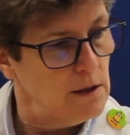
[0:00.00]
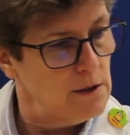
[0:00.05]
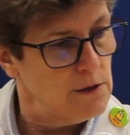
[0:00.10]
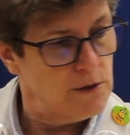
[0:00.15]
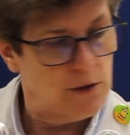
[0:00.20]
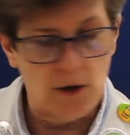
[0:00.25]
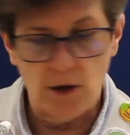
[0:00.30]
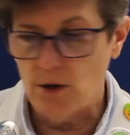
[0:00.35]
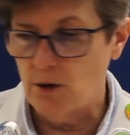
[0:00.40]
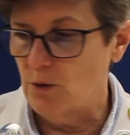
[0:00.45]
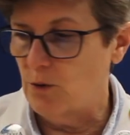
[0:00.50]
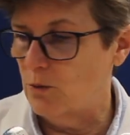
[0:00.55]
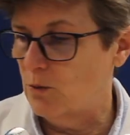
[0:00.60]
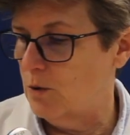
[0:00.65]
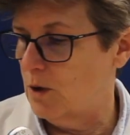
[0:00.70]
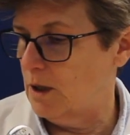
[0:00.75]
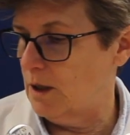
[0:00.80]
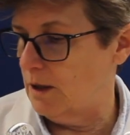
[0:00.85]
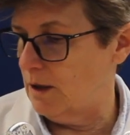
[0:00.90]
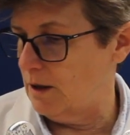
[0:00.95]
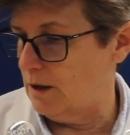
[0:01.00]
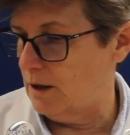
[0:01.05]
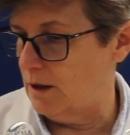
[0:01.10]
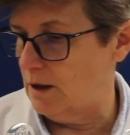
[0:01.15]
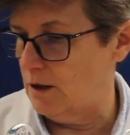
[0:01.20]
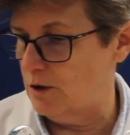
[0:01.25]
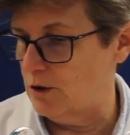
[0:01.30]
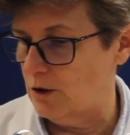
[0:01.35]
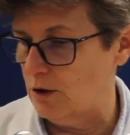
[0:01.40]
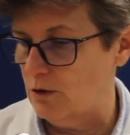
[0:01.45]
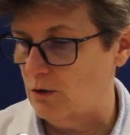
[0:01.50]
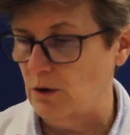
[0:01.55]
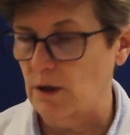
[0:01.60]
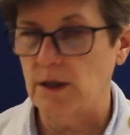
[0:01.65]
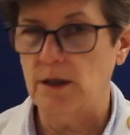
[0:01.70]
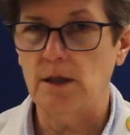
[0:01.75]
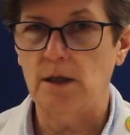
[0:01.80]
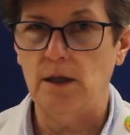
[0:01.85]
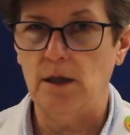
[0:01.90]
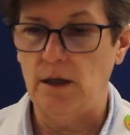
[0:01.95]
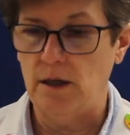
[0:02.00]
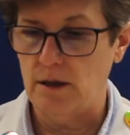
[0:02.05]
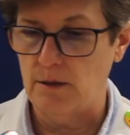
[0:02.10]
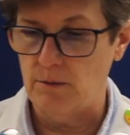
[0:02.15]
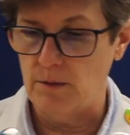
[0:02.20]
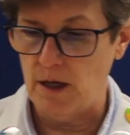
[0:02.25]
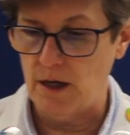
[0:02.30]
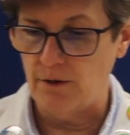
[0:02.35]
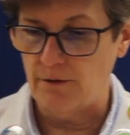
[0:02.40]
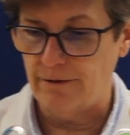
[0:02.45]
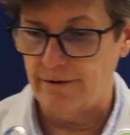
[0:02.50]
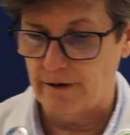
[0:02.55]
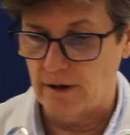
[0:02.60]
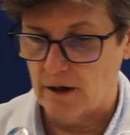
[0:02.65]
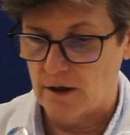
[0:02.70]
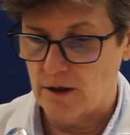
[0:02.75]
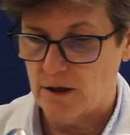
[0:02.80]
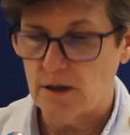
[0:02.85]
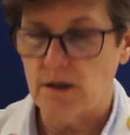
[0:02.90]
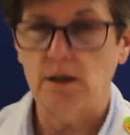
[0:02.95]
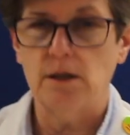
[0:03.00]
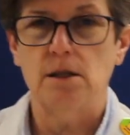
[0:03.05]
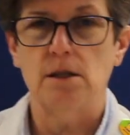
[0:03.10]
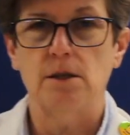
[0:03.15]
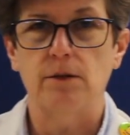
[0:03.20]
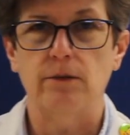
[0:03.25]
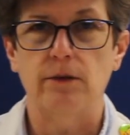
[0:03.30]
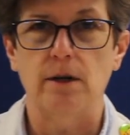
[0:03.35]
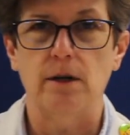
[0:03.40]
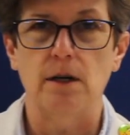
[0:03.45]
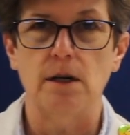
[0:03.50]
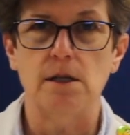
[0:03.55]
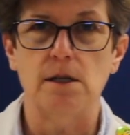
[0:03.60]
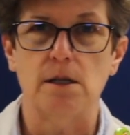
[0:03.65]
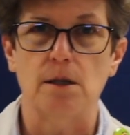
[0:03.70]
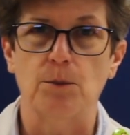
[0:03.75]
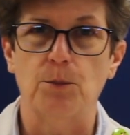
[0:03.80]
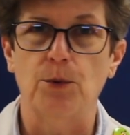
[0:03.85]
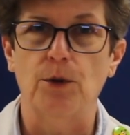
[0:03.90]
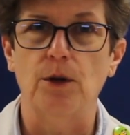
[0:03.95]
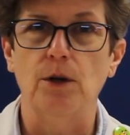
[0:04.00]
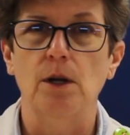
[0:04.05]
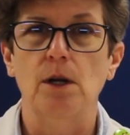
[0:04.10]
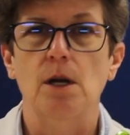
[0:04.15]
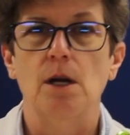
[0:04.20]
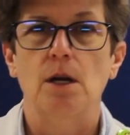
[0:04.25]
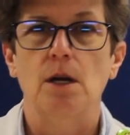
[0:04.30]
So one of the things you're going to need to make first is a very simple